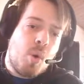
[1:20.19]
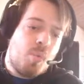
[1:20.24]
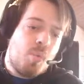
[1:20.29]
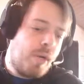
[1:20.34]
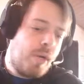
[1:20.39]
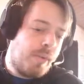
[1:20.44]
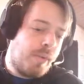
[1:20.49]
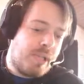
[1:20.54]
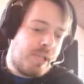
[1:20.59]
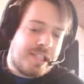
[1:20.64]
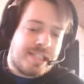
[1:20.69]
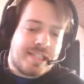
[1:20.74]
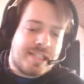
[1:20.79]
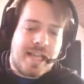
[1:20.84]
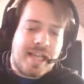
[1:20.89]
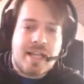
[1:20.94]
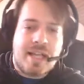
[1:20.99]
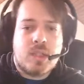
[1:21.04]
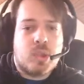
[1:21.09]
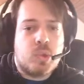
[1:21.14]
we will
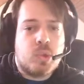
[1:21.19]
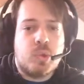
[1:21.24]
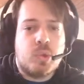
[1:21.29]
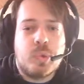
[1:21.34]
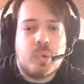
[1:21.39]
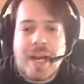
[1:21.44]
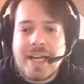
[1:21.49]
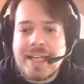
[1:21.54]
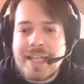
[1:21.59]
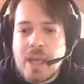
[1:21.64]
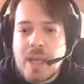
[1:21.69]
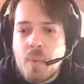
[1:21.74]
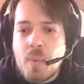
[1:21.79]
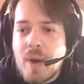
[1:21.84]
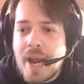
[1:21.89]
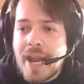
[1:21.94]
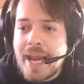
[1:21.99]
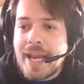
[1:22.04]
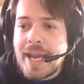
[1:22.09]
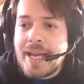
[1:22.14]
start right
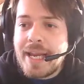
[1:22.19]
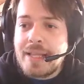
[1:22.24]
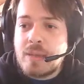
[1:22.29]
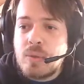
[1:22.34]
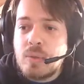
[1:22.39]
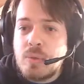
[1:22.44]
away